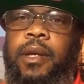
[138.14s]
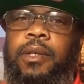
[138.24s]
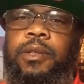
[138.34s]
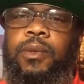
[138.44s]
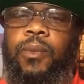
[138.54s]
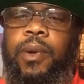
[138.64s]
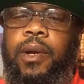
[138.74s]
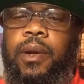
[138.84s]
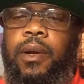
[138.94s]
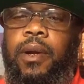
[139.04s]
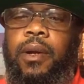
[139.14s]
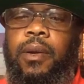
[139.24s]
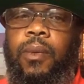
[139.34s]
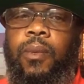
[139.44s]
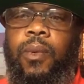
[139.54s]
So where
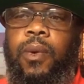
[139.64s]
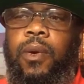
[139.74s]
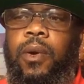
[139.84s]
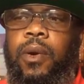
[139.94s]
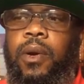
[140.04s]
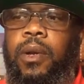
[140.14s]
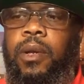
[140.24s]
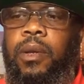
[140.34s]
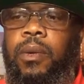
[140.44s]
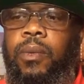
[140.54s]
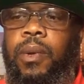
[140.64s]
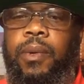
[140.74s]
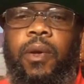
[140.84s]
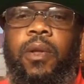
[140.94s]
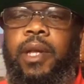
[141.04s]
were
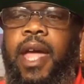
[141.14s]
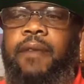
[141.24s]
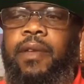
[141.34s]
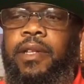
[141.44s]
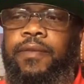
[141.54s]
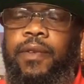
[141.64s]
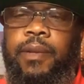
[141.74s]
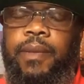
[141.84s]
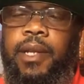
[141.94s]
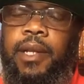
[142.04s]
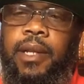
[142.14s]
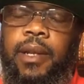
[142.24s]
all the advocates for them then?